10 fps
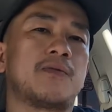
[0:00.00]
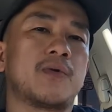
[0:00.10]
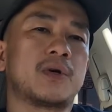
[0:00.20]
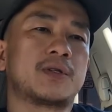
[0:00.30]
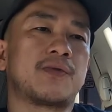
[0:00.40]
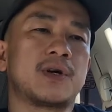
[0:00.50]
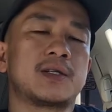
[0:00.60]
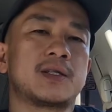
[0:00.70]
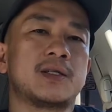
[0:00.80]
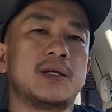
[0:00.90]
for as far as
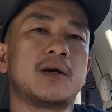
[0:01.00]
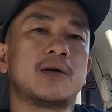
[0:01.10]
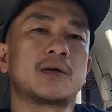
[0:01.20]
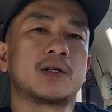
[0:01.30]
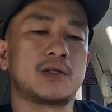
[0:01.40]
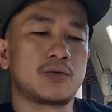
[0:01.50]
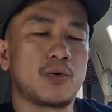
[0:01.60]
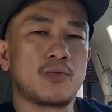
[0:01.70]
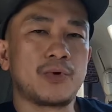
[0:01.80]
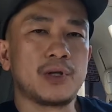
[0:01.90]
his knee goes, because it's
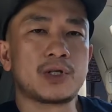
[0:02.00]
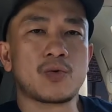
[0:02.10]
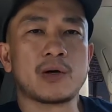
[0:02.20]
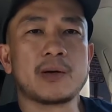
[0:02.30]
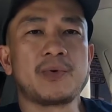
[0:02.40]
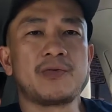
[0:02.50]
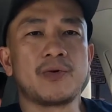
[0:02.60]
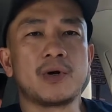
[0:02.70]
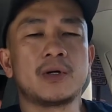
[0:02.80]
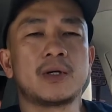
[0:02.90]
really swelled up
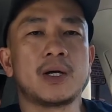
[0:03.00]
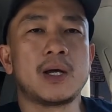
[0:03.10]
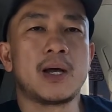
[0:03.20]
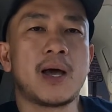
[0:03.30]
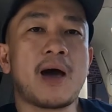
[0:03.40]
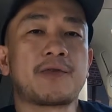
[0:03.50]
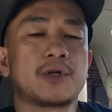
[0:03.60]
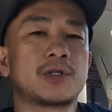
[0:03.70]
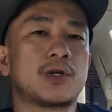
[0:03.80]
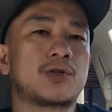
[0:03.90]
before after
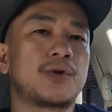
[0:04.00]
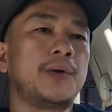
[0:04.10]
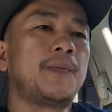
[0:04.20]
the surgery.